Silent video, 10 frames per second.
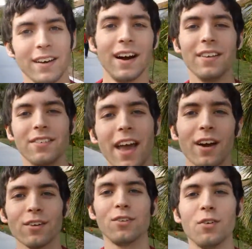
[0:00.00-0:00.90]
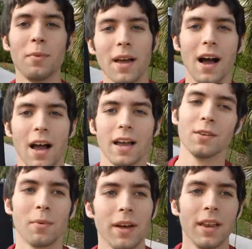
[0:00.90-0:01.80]
a day or two behind,
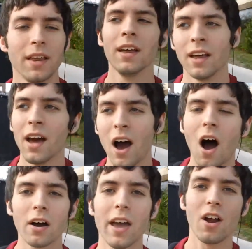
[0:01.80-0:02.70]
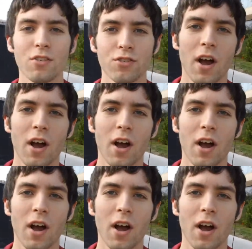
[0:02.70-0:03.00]
but I'll get on